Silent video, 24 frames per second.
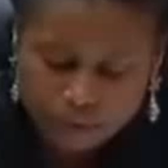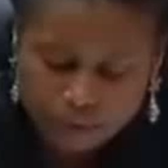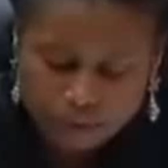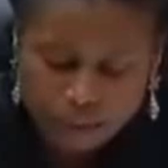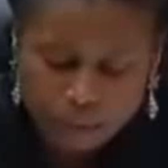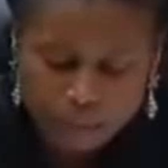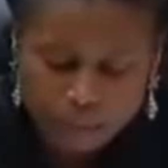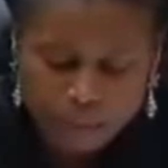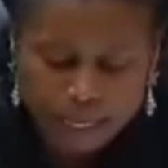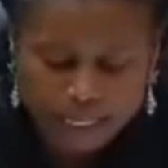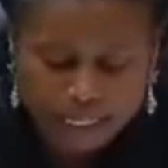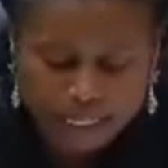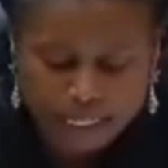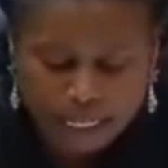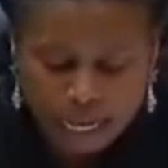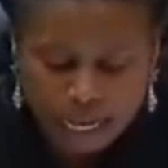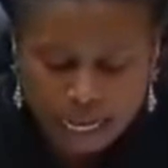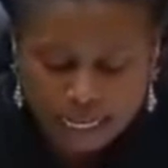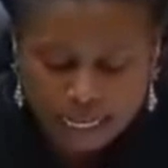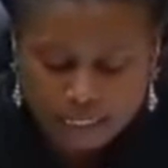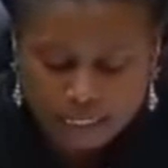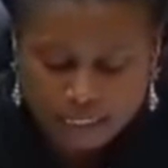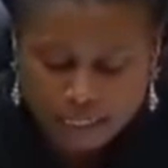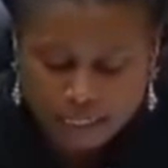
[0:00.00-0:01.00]
The
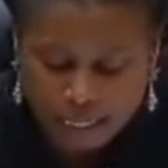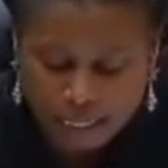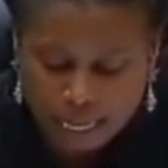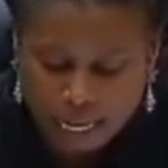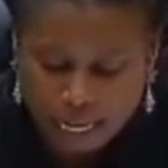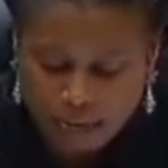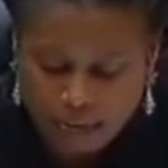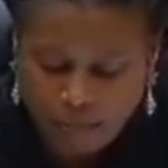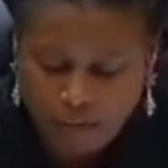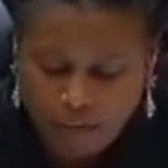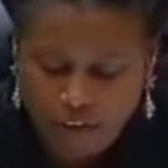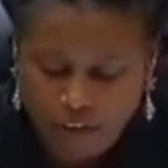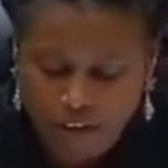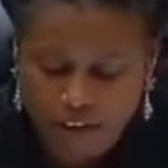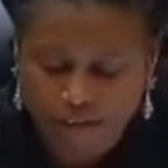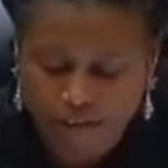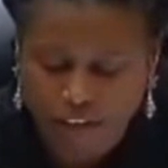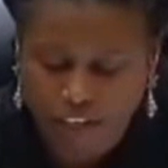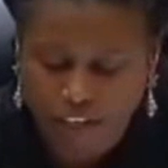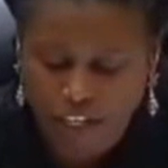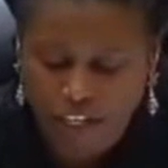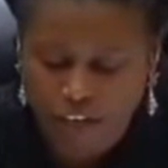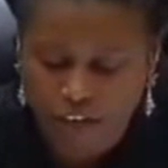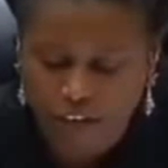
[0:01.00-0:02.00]
Pentagon has claimed year
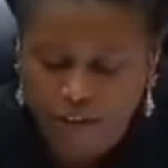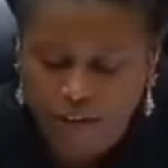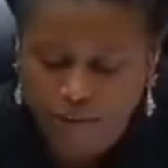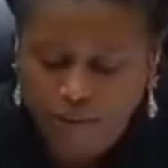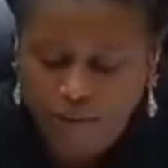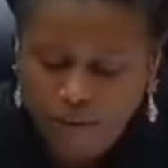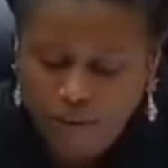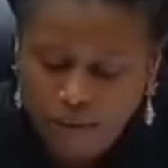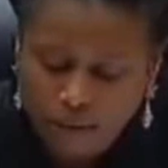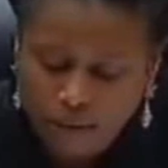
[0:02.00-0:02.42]
after year